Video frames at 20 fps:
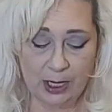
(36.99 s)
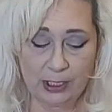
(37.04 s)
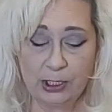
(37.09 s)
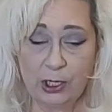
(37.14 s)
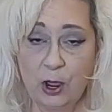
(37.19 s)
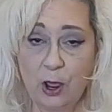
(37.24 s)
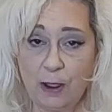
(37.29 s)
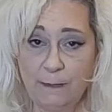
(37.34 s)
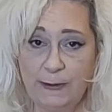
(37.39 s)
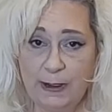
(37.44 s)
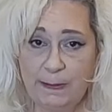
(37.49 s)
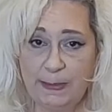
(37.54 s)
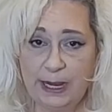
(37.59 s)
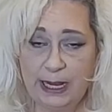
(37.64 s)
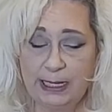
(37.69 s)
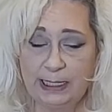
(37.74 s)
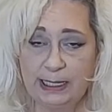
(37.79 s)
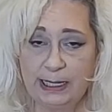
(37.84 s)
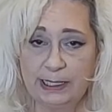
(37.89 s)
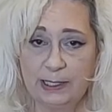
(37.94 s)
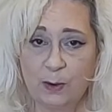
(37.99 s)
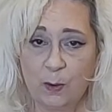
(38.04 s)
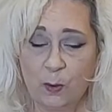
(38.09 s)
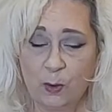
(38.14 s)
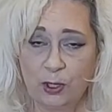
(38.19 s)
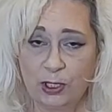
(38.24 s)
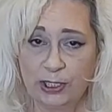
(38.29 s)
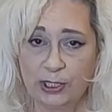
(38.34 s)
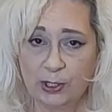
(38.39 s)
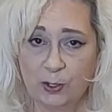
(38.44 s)
toffee pieces
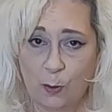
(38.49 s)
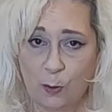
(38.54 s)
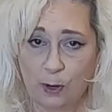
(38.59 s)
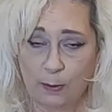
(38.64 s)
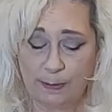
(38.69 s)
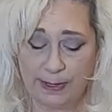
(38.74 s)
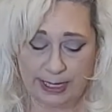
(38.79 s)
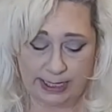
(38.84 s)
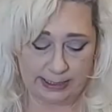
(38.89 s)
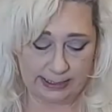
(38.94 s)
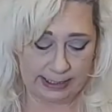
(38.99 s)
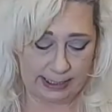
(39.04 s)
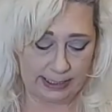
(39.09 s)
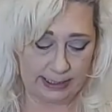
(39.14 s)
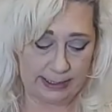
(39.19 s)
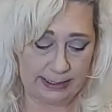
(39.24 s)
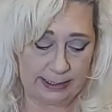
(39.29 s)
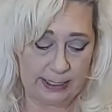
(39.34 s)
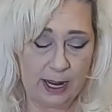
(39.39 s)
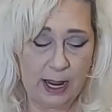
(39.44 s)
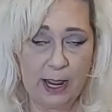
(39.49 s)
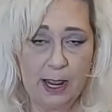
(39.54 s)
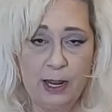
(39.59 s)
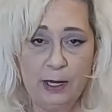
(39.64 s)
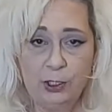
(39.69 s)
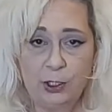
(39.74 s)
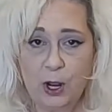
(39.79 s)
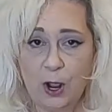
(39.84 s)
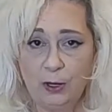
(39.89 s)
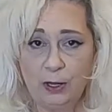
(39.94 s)
or Skor pieces,
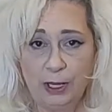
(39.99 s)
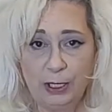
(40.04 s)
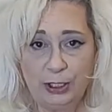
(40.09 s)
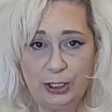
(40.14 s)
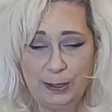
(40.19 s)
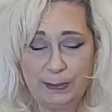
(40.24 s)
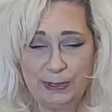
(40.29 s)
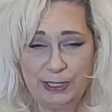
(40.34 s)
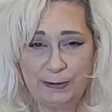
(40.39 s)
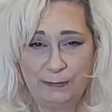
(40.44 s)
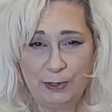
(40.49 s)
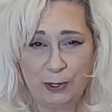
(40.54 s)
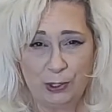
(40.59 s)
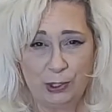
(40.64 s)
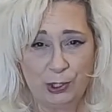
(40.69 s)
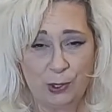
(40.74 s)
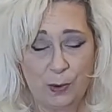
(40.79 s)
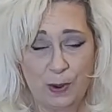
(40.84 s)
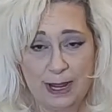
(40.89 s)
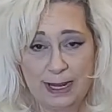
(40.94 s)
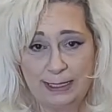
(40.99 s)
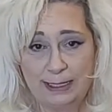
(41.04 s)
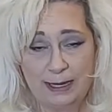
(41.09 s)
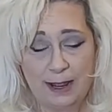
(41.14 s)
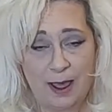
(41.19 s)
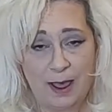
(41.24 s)
chocolate chips of your choice.